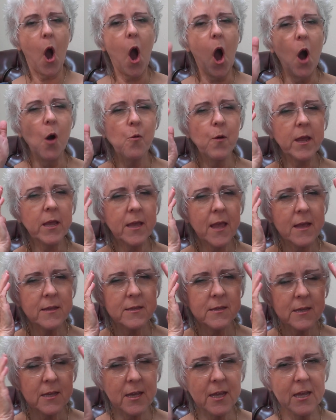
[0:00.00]
Or we
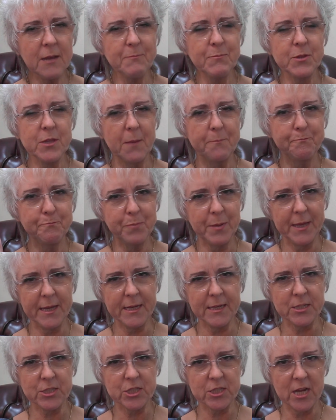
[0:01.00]
can keep the
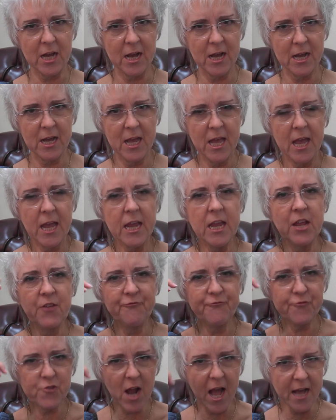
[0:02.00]
picture
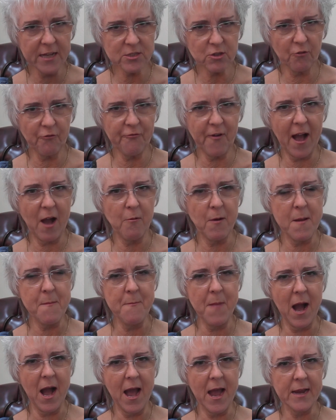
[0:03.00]
in front of our
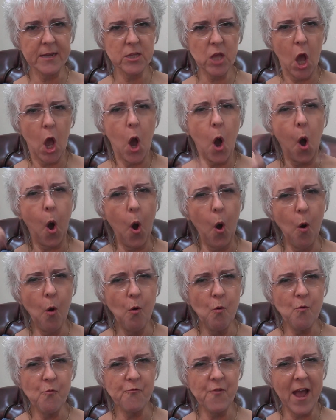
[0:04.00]
mind
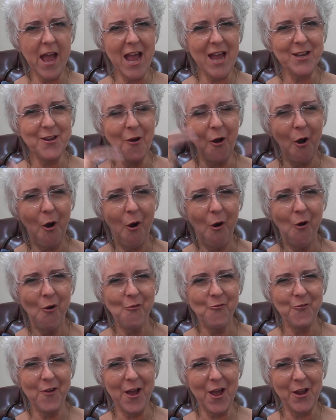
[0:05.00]
over and
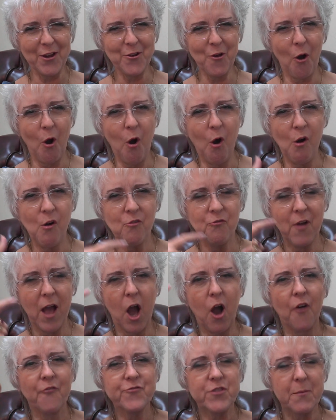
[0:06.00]
over and over
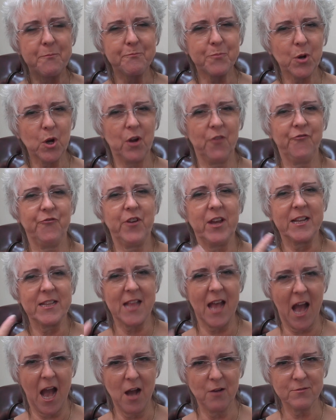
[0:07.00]
of the
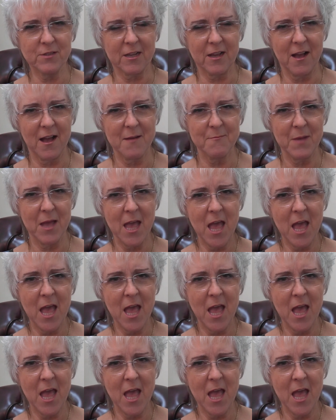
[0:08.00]
perfect outcome.